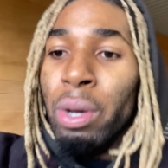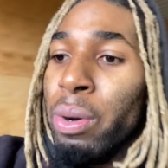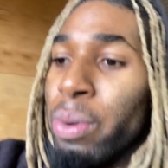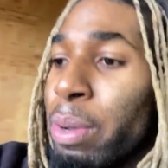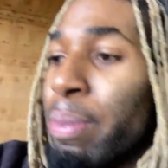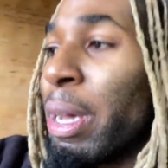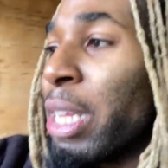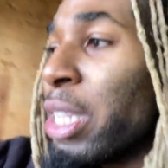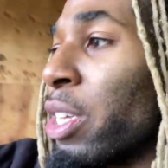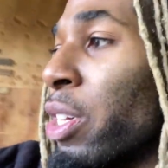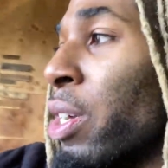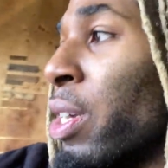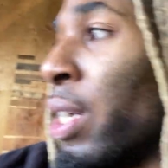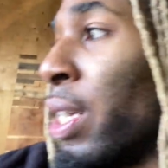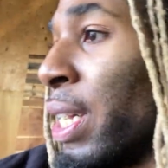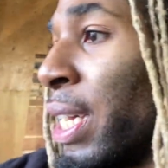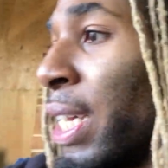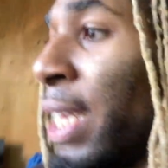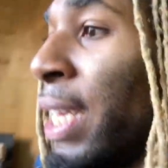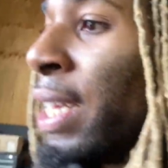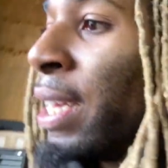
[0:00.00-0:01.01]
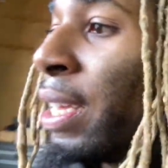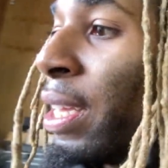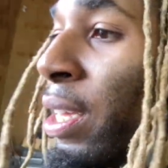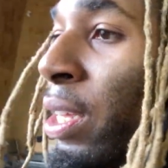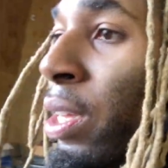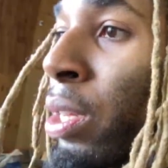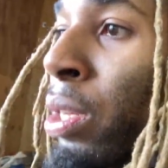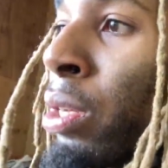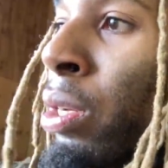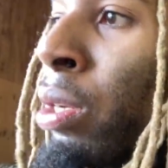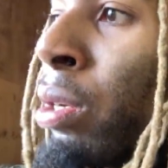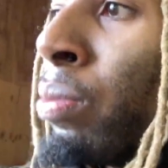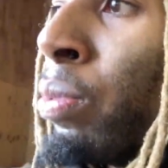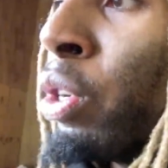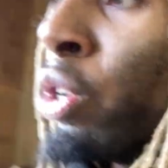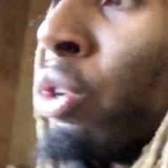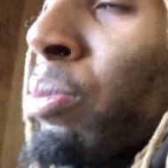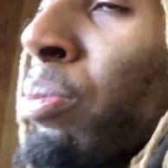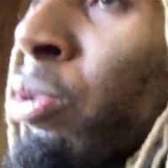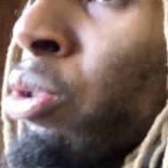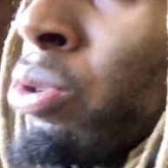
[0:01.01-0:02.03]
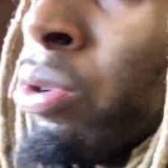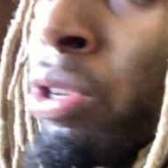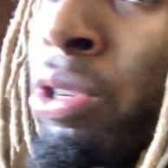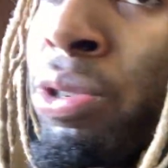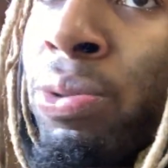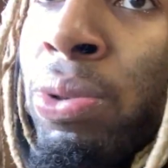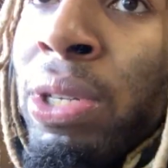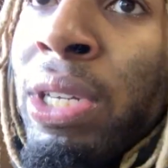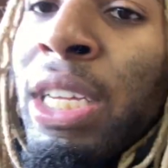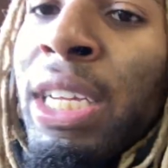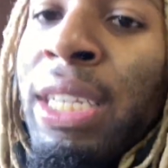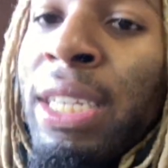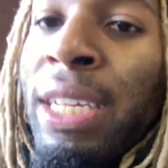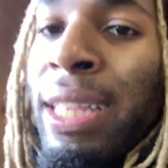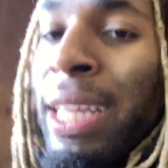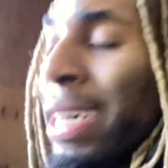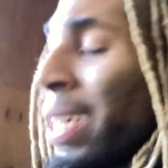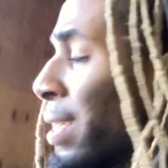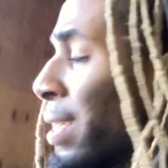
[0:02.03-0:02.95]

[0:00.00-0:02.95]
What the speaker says: we about to go ahead and we gonna pull this one in. And like I